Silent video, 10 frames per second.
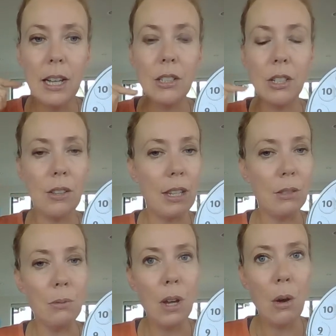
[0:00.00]
So
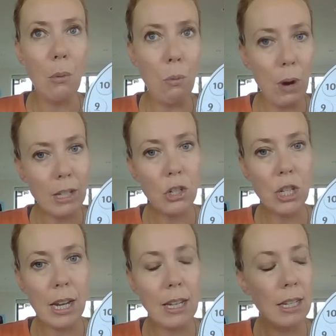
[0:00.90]
there's one
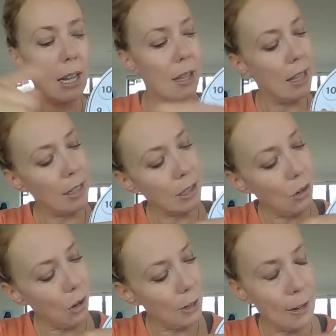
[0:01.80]
sheet that's
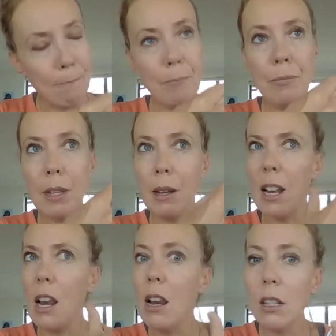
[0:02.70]
got
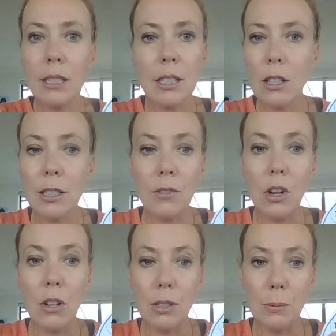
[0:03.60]
lots and lots of
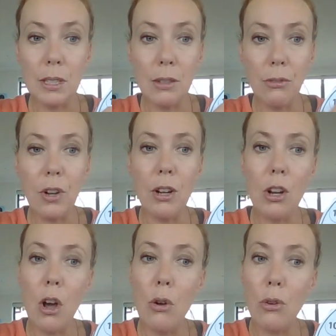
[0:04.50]
clocks with different
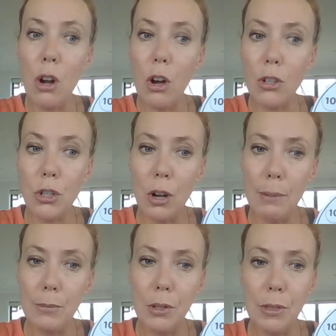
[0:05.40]
o'clock
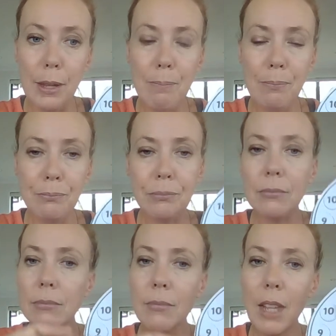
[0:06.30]
times on them
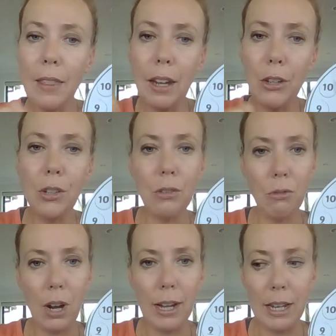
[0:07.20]
that you can
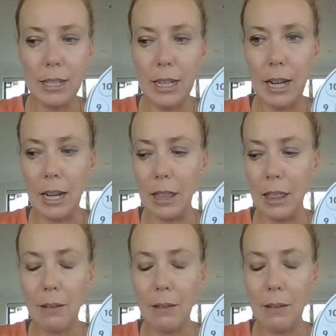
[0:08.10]
write underneath.